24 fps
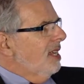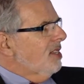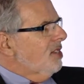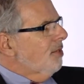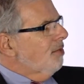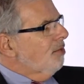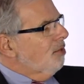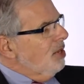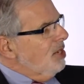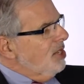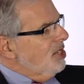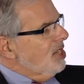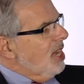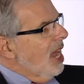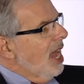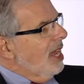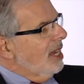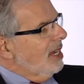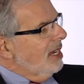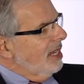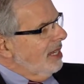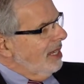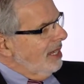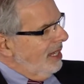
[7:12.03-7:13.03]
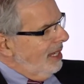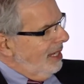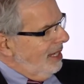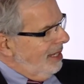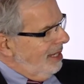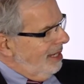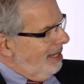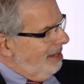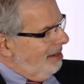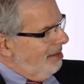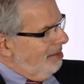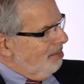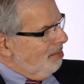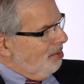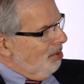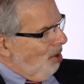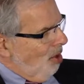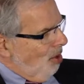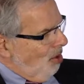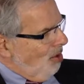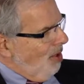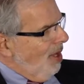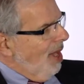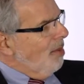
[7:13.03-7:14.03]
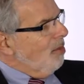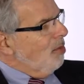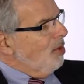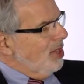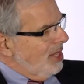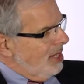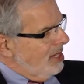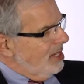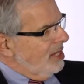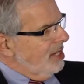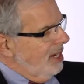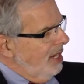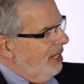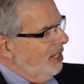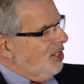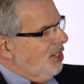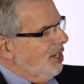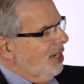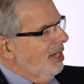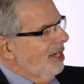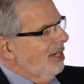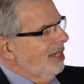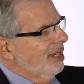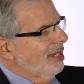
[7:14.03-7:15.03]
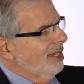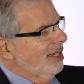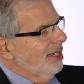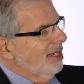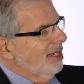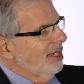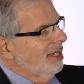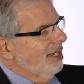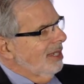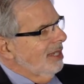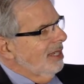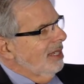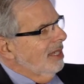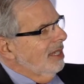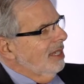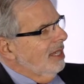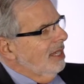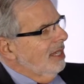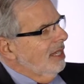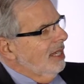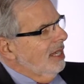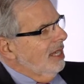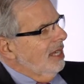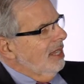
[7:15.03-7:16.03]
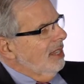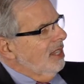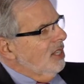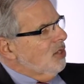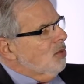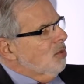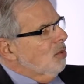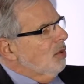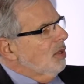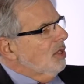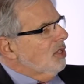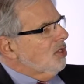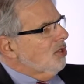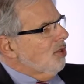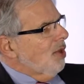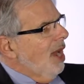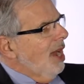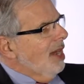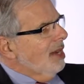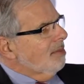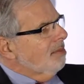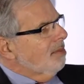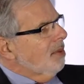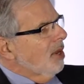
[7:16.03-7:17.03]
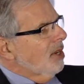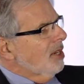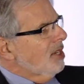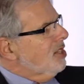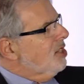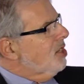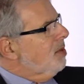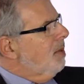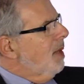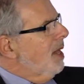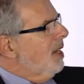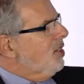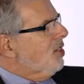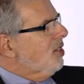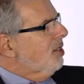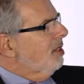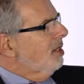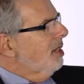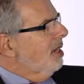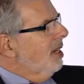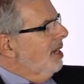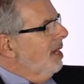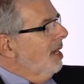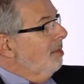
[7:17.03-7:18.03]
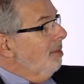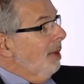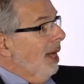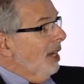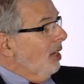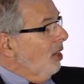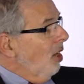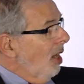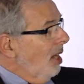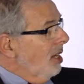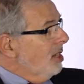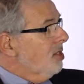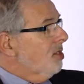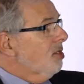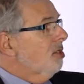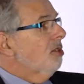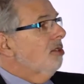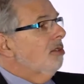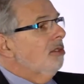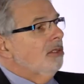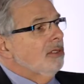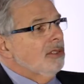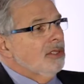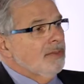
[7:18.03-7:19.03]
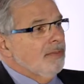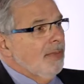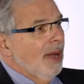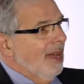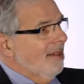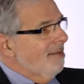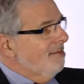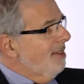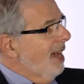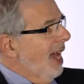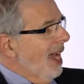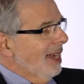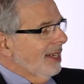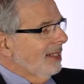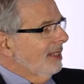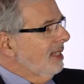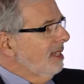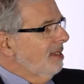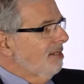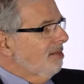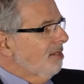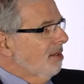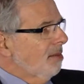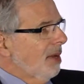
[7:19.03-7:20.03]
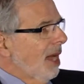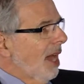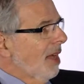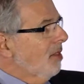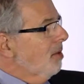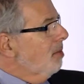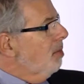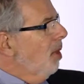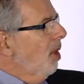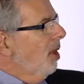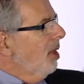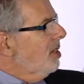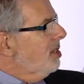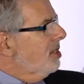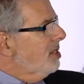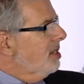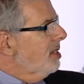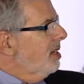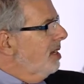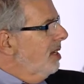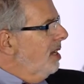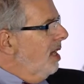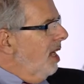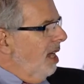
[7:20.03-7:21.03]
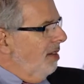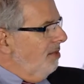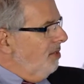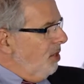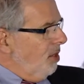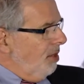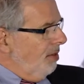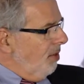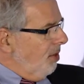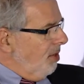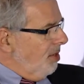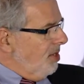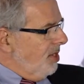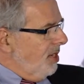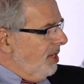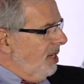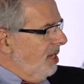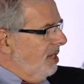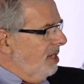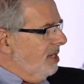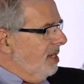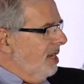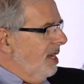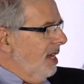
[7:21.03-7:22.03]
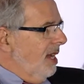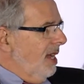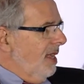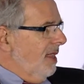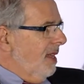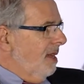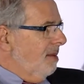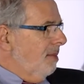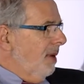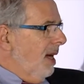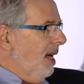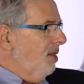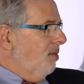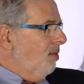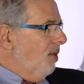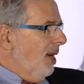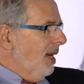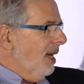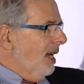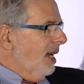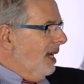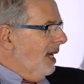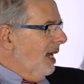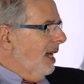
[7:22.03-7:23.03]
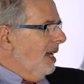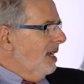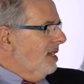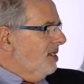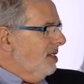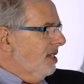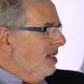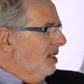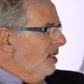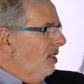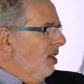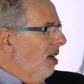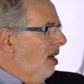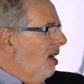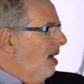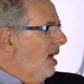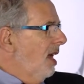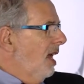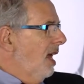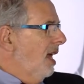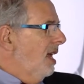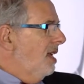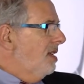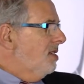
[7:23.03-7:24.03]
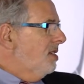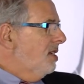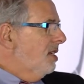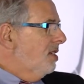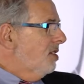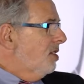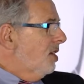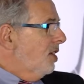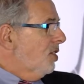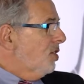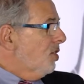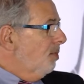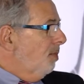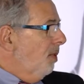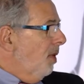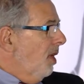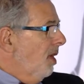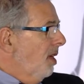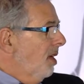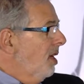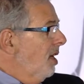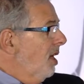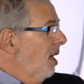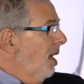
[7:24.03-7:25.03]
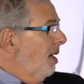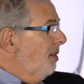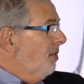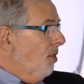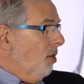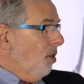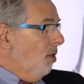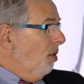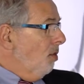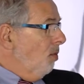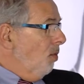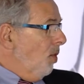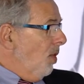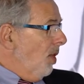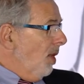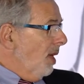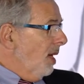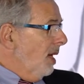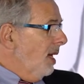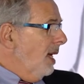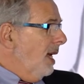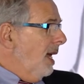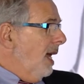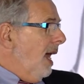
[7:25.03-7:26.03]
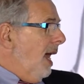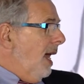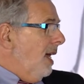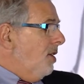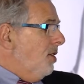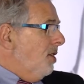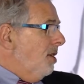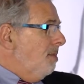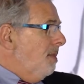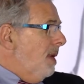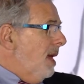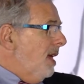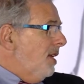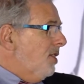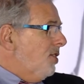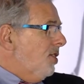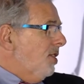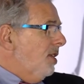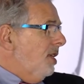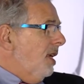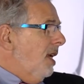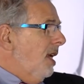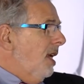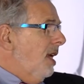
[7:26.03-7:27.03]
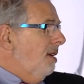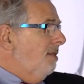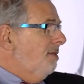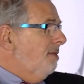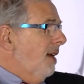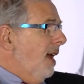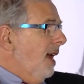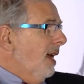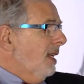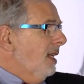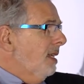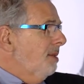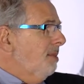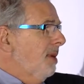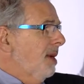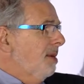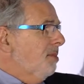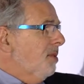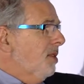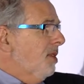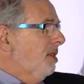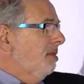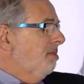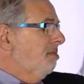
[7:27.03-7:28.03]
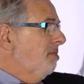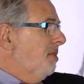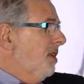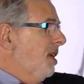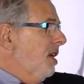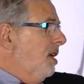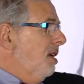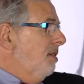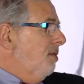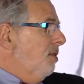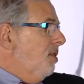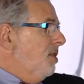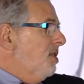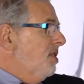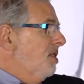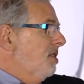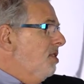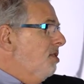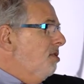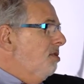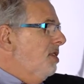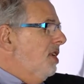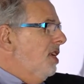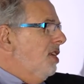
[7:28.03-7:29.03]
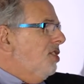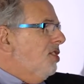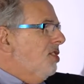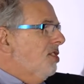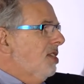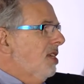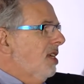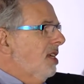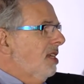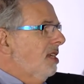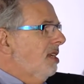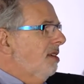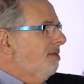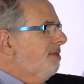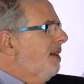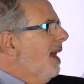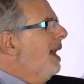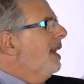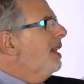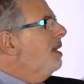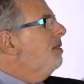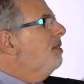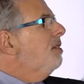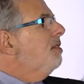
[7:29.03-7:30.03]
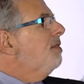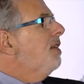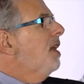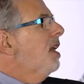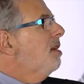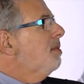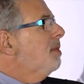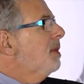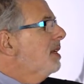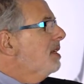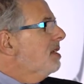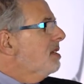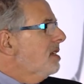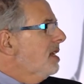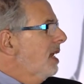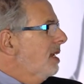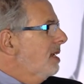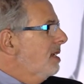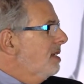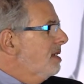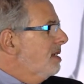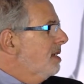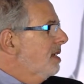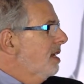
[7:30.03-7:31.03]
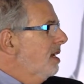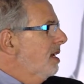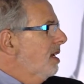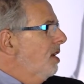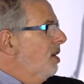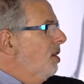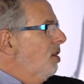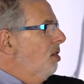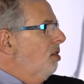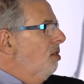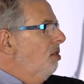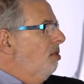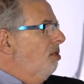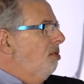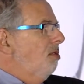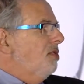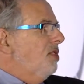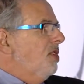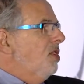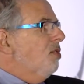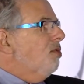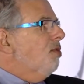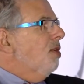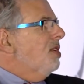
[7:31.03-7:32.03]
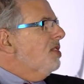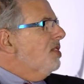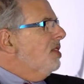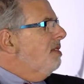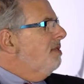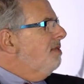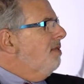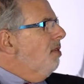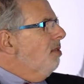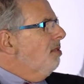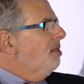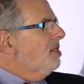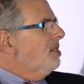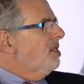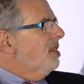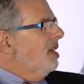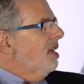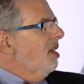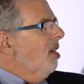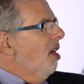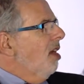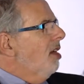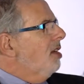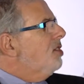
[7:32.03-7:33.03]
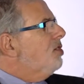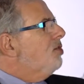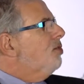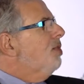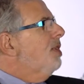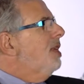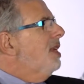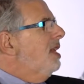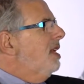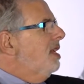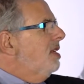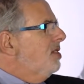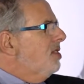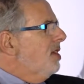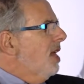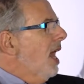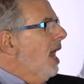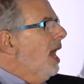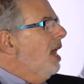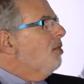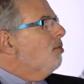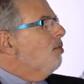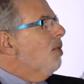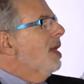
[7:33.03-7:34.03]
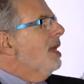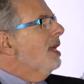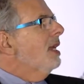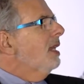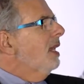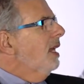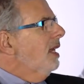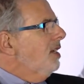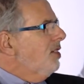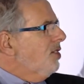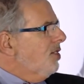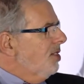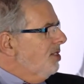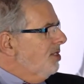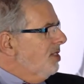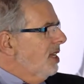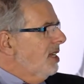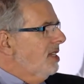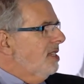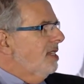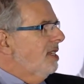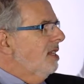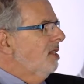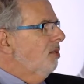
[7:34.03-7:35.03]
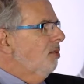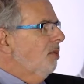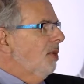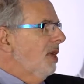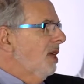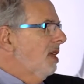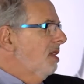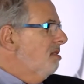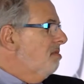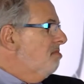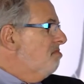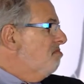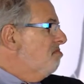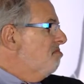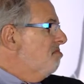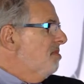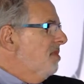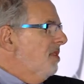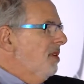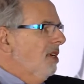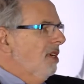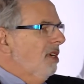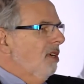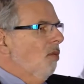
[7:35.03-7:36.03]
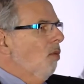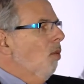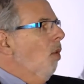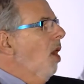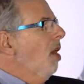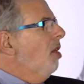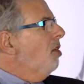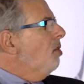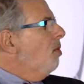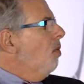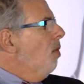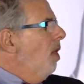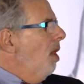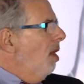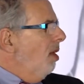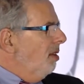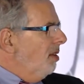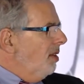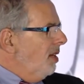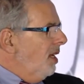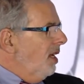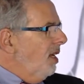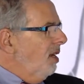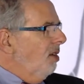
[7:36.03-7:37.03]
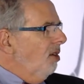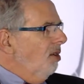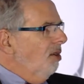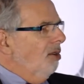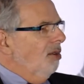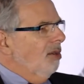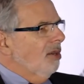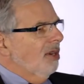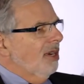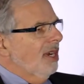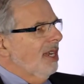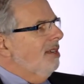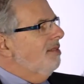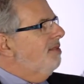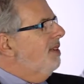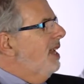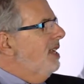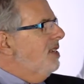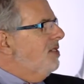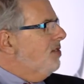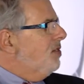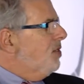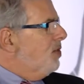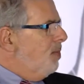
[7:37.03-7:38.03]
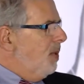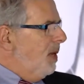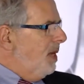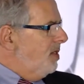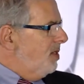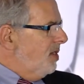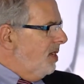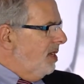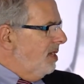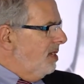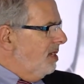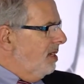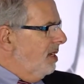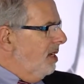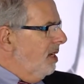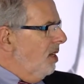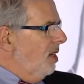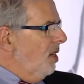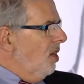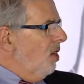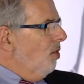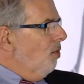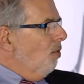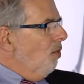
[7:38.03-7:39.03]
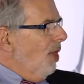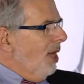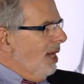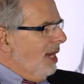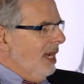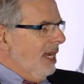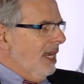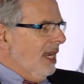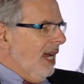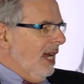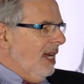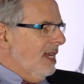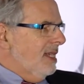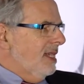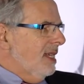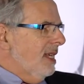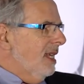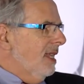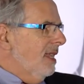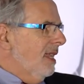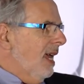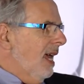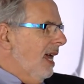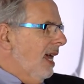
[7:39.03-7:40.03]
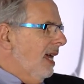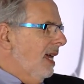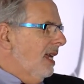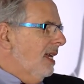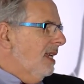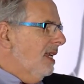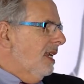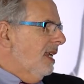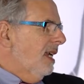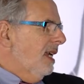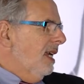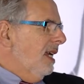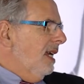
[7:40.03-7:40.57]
as a freestanding program within CG, this will attract participation by law schools, by faculty from other parts of universities that might recognize law as an essential part of their own work. I could imagine a faculty member, for instance, who teaches in a faculty of environmental studies, who's increasingly focusing on treaties and regulations that deal with water quality or invasive species, recognizing that